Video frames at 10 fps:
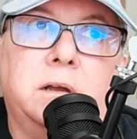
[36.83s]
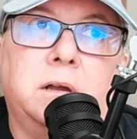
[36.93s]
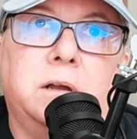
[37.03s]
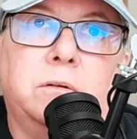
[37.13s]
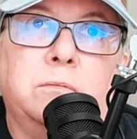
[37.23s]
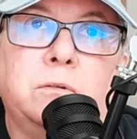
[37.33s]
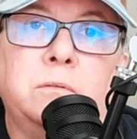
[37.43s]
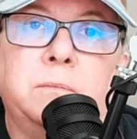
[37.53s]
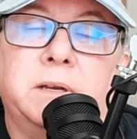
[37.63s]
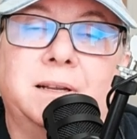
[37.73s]

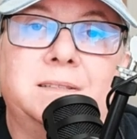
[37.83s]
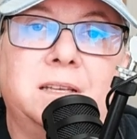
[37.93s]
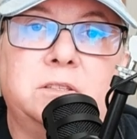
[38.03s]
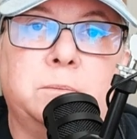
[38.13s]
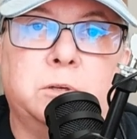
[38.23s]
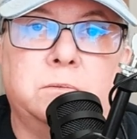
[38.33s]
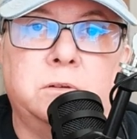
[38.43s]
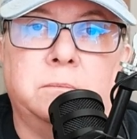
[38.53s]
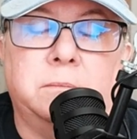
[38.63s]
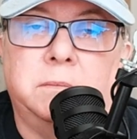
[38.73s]
room, an accessible
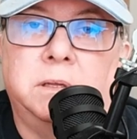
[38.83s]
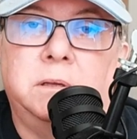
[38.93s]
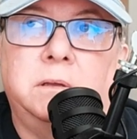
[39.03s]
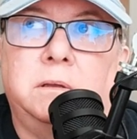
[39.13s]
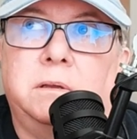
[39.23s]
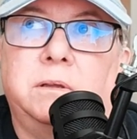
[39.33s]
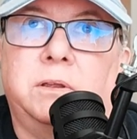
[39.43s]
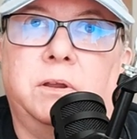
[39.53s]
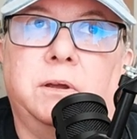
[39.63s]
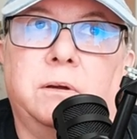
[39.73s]
room.
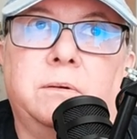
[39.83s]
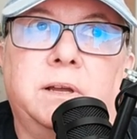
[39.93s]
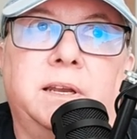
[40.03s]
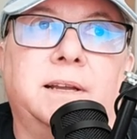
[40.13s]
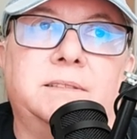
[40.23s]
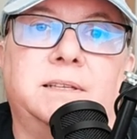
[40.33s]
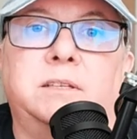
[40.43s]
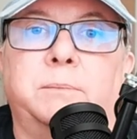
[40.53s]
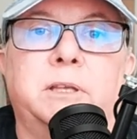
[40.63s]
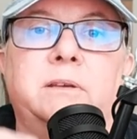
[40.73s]
You know, and
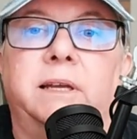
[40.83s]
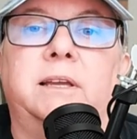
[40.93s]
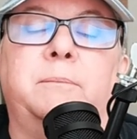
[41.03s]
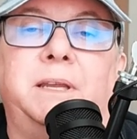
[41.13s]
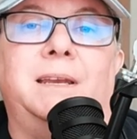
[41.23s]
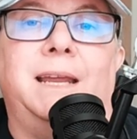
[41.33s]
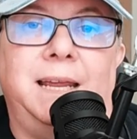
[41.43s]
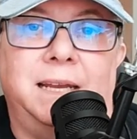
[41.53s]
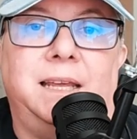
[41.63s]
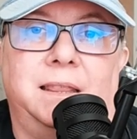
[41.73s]
accessibility can mean
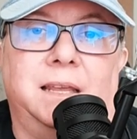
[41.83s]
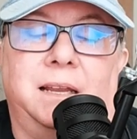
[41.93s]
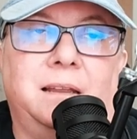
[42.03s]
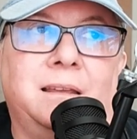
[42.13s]
anything.